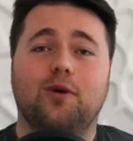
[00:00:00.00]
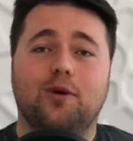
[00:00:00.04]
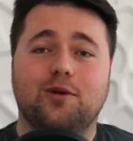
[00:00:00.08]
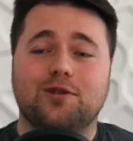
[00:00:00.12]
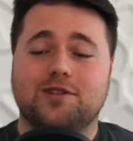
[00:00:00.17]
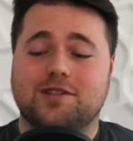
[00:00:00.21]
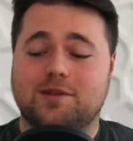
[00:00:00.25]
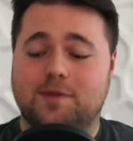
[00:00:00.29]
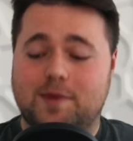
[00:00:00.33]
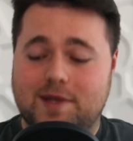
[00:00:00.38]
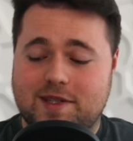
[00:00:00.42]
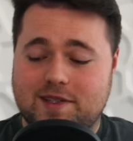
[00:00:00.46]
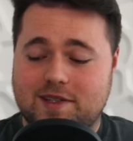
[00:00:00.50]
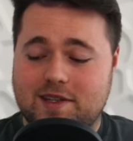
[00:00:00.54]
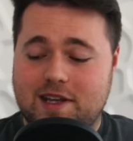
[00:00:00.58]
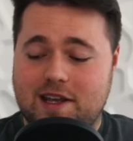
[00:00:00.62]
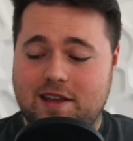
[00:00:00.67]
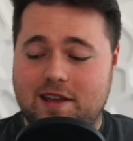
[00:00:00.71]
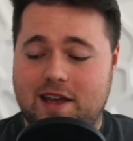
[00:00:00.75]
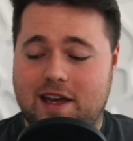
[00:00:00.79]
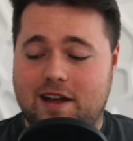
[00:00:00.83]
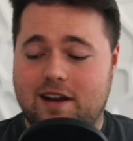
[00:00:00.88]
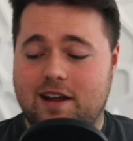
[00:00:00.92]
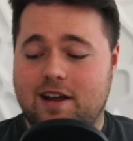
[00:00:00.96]
Awesome to
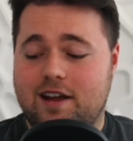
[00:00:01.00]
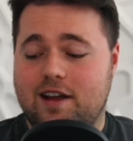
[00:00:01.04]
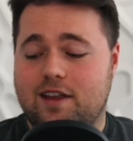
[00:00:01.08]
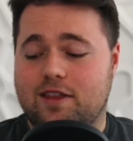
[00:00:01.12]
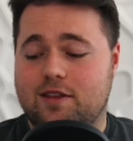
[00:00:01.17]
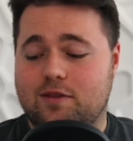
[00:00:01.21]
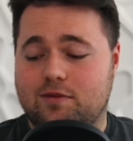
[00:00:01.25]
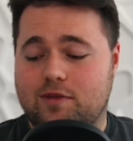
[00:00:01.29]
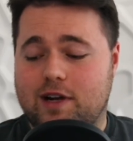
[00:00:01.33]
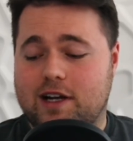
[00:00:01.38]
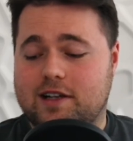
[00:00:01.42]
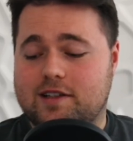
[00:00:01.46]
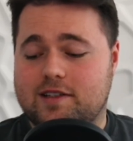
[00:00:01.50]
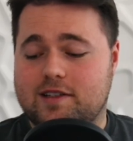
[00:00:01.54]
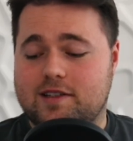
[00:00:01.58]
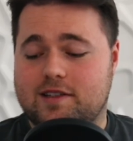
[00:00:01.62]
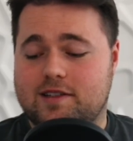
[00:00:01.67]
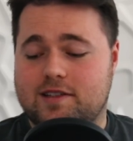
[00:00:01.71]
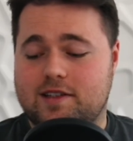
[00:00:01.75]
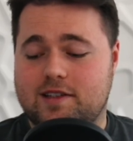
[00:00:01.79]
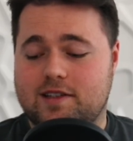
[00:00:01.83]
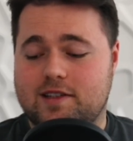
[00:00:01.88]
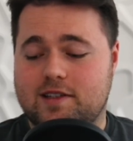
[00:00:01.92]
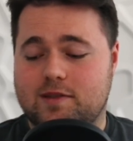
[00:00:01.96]
see that. The ruck
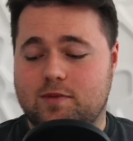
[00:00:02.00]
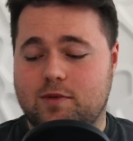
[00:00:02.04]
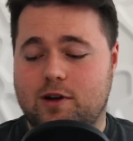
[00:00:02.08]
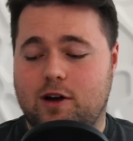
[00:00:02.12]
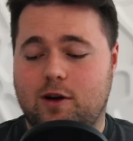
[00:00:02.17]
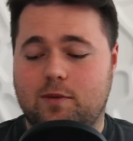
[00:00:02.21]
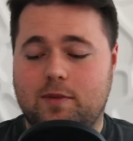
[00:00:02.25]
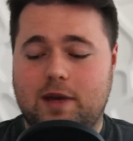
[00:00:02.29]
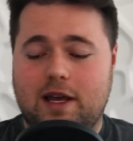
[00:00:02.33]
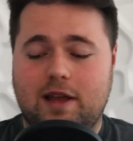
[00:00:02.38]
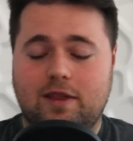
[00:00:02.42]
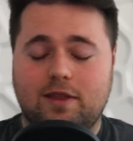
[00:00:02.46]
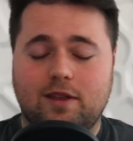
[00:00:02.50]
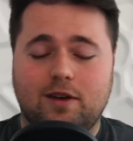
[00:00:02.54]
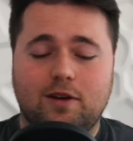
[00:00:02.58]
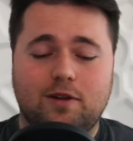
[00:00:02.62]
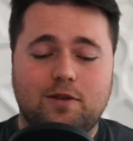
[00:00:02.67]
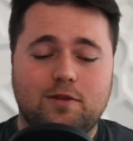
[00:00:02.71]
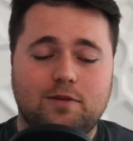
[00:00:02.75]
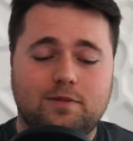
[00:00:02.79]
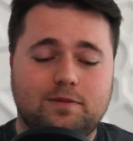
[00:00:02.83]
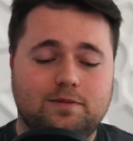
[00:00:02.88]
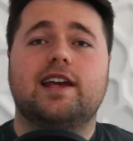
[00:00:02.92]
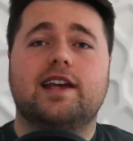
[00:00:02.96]
success as well, man,
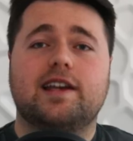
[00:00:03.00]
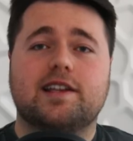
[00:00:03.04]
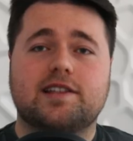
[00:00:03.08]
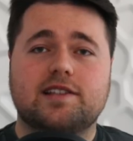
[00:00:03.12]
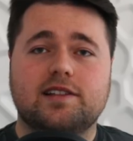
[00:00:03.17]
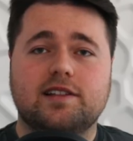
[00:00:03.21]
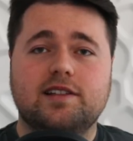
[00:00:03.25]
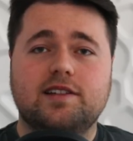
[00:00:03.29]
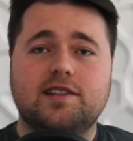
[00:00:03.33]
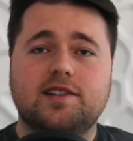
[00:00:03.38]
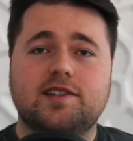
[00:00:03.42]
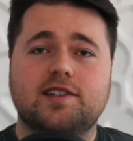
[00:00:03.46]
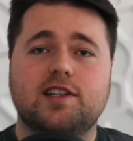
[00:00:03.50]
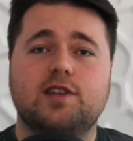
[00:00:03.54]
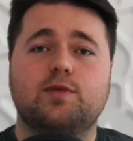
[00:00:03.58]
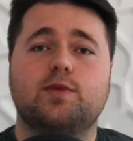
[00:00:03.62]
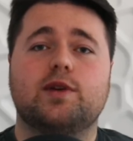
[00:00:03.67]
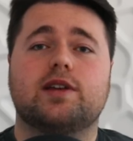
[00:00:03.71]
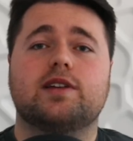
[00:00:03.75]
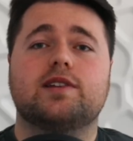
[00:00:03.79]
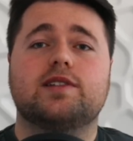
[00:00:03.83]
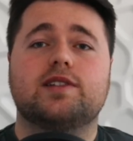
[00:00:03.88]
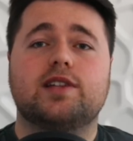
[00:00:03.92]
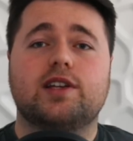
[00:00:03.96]
though. Excellent to see we
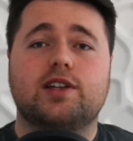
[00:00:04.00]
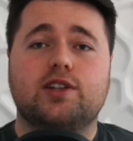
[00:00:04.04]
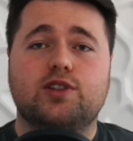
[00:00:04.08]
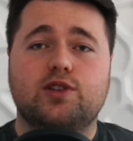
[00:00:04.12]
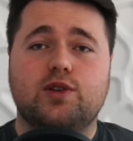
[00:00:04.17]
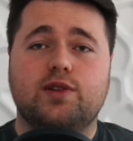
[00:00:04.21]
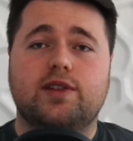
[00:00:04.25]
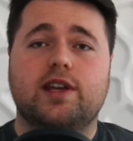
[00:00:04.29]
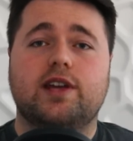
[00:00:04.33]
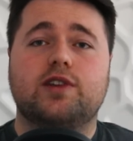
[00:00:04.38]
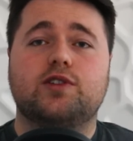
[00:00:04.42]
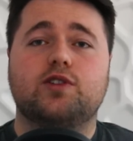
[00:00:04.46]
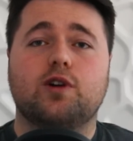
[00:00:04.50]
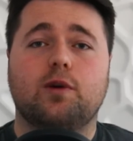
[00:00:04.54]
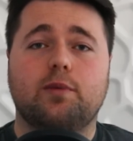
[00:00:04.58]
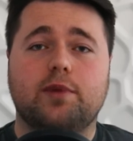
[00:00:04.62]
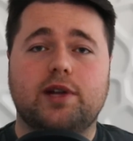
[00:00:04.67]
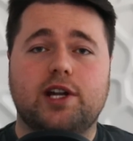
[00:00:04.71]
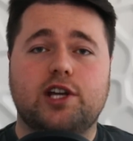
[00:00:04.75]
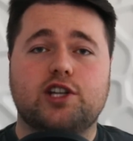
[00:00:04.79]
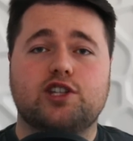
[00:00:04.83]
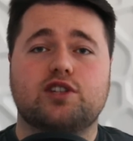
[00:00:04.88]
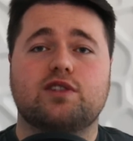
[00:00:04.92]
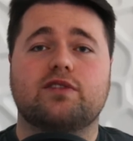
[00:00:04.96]
continued that
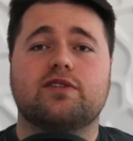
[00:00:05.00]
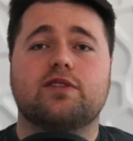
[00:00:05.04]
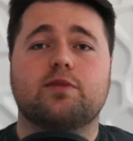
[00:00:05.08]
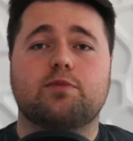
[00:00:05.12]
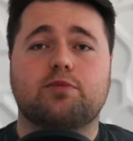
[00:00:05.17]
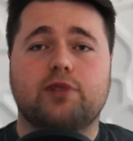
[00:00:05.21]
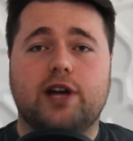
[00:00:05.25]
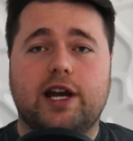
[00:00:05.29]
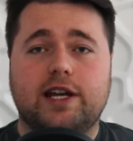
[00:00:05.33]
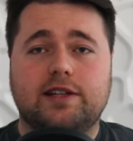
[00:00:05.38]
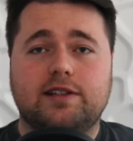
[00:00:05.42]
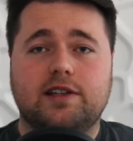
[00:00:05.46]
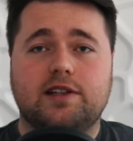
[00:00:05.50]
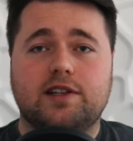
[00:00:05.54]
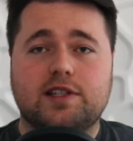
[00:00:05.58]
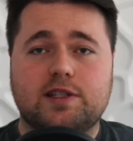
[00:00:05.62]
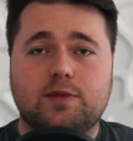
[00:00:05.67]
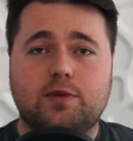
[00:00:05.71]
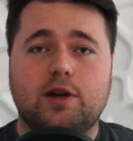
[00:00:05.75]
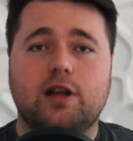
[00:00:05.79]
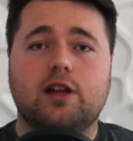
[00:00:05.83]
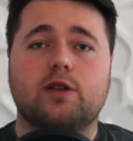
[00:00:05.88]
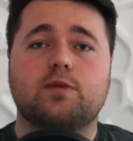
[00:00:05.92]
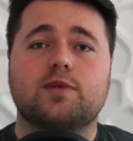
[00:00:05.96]
domination of the breakdown
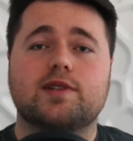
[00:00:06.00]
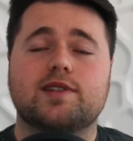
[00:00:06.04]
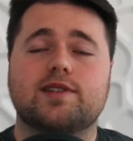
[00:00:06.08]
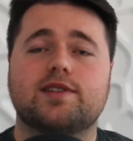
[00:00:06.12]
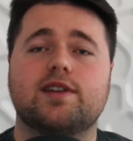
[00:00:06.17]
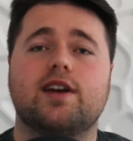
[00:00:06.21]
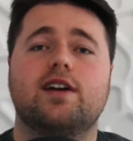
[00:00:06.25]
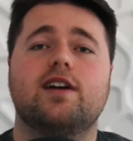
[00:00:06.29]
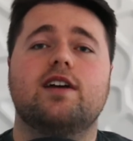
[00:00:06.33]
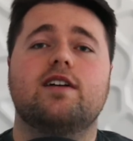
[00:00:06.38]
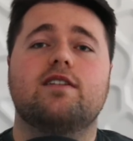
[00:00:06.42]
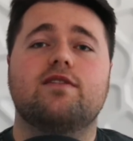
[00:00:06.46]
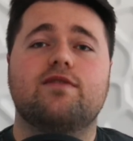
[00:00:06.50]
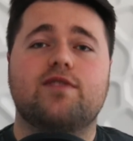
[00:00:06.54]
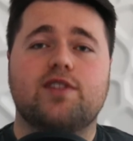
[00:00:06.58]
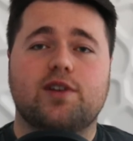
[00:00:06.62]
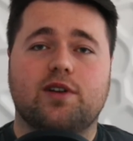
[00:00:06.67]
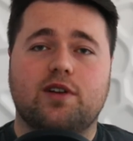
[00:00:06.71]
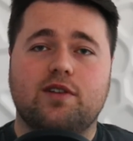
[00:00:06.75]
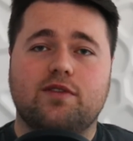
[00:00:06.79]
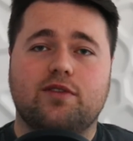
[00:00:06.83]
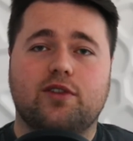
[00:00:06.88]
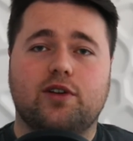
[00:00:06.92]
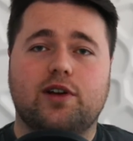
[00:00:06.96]
as well. It was
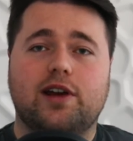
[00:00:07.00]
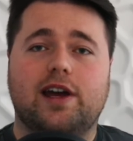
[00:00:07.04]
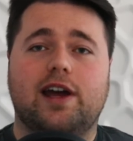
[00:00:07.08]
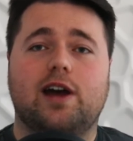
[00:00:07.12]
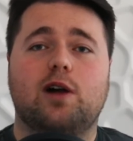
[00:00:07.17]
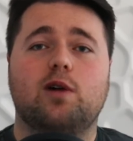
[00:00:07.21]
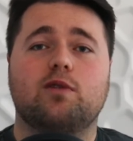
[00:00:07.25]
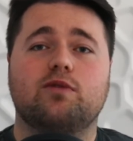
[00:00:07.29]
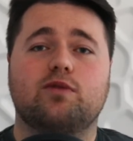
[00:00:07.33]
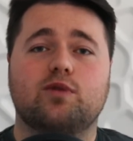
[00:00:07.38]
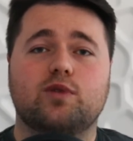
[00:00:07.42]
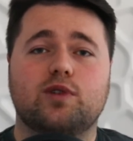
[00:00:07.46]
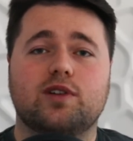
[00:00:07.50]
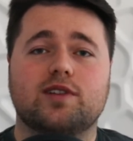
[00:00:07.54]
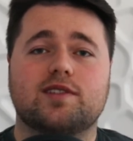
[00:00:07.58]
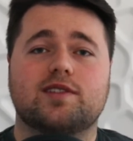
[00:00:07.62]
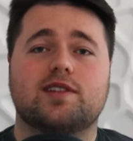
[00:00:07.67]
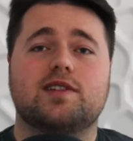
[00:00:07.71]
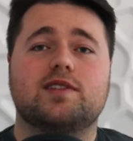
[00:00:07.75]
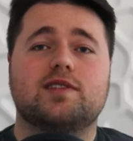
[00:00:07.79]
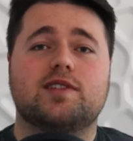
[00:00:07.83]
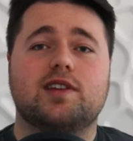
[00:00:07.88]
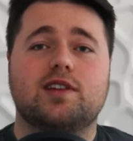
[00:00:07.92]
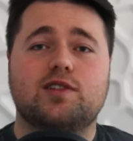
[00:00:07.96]
very, very helpful to just
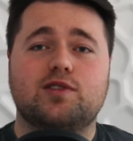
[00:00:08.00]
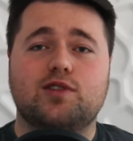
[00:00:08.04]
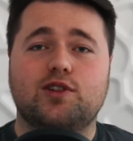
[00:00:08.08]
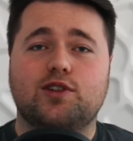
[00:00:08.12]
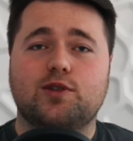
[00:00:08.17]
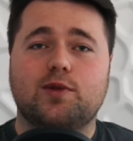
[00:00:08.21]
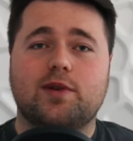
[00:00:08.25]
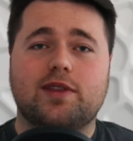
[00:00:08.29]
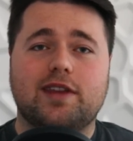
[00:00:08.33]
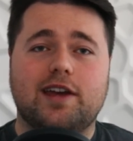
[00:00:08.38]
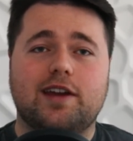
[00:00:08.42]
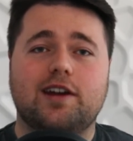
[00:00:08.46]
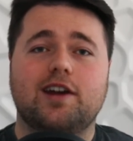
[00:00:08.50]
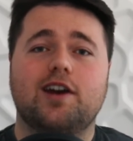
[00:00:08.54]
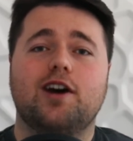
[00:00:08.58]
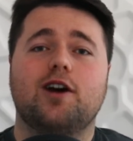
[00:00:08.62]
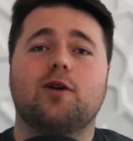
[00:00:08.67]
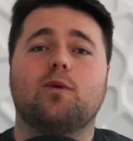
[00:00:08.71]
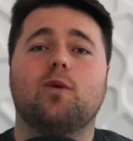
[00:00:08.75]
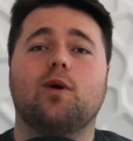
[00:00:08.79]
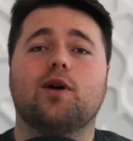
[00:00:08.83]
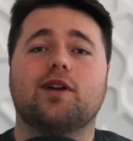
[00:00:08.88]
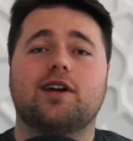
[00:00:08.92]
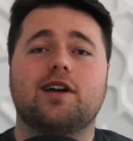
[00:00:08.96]
continue doing that.
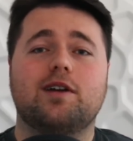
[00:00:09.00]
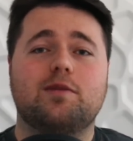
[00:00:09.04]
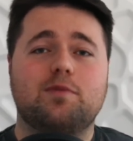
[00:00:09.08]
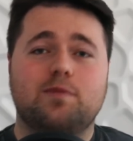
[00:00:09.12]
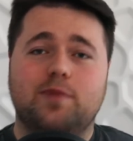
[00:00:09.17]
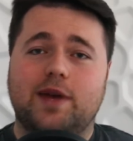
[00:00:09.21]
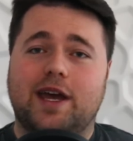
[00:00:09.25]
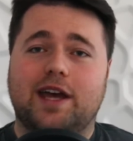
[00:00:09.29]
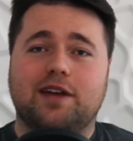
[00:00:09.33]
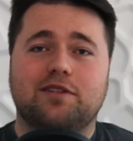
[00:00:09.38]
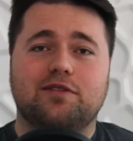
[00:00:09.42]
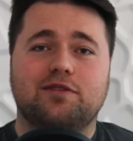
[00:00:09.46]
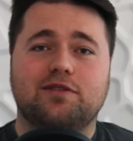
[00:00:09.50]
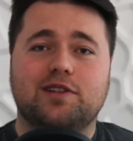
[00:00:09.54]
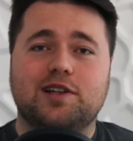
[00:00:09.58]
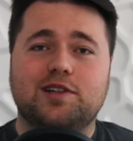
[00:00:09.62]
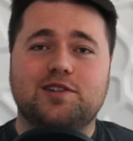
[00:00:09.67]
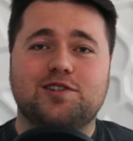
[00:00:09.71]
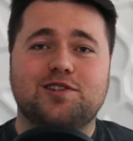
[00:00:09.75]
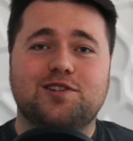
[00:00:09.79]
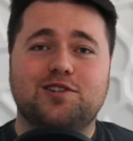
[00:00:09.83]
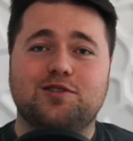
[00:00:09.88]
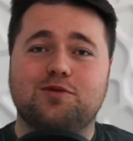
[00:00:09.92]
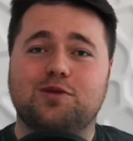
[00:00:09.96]
What impact
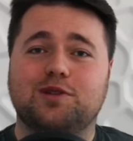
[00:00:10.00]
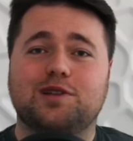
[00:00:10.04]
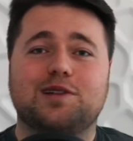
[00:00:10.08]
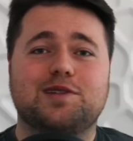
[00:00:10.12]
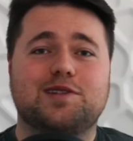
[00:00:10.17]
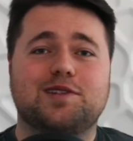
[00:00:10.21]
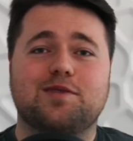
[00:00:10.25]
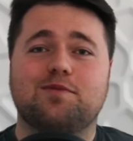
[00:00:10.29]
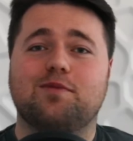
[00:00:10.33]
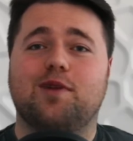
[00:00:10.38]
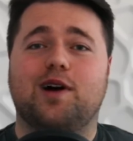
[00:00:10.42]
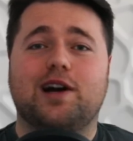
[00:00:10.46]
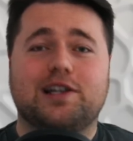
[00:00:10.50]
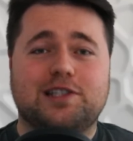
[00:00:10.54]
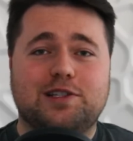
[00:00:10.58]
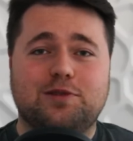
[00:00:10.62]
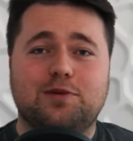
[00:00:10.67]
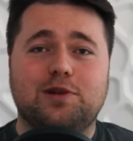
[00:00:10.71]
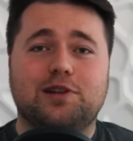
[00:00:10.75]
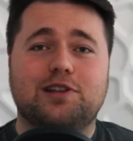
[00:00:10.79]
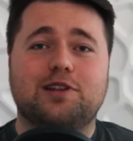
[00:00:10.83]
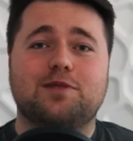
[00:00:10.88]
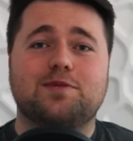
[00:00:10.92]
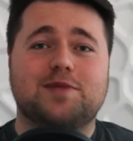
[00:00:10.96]
Fletcher Newell and Tamaiti
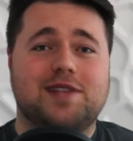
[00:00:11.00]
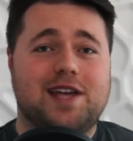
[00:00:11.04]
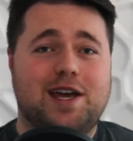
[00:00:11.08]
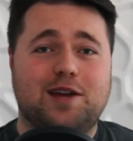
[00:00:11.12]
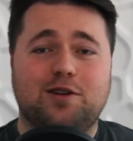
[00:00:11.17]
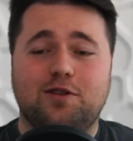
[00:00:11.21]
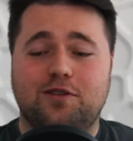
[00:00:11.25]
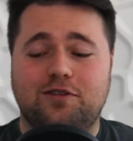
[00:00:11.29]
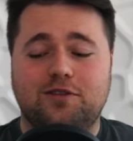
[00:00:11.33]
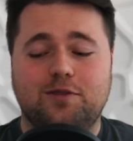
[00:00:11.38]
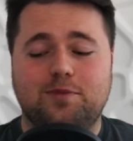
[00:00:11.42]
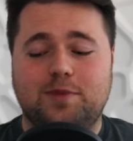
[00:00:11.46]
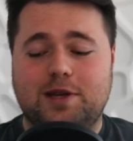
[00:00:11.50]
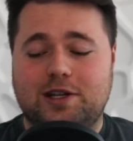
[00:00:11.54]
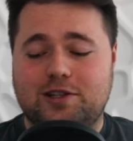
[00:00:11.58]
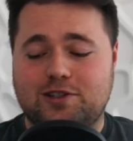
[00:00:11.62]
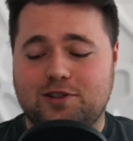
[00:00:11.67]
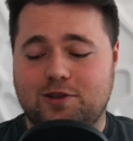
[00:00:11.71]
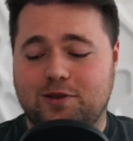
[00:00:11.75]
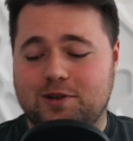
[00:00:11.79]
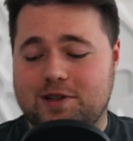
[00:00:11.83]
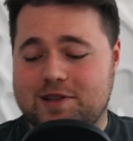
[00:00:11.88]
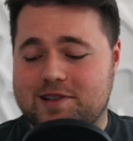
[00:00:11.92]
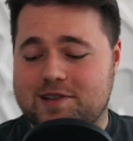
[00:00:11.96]
Williams had off the bench,
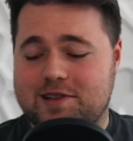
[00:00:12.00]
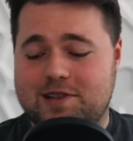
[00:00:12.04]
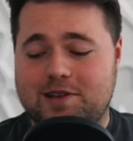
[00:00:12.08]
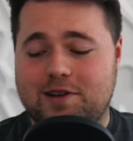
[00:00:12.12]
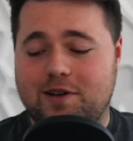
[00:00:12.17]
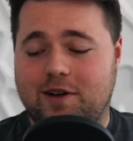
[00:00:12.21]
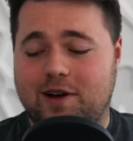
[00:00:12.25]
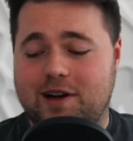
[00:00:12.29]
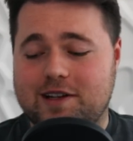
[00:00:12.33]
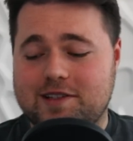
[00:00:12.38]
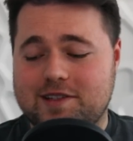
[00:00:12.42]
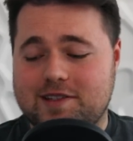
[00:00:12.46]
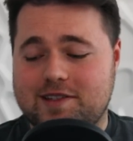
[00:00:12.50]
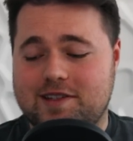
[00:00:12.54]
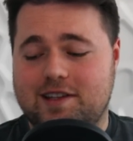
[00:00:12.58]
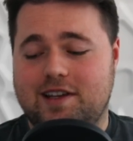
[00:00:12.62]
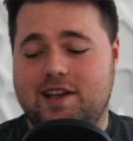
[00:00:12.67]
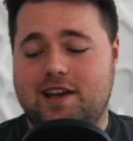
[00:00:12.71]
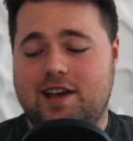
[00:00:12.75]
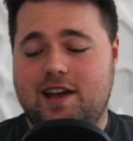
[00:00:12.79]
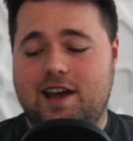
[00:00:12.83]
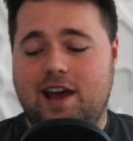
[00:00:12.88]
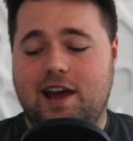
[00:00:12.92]
honestly, guys.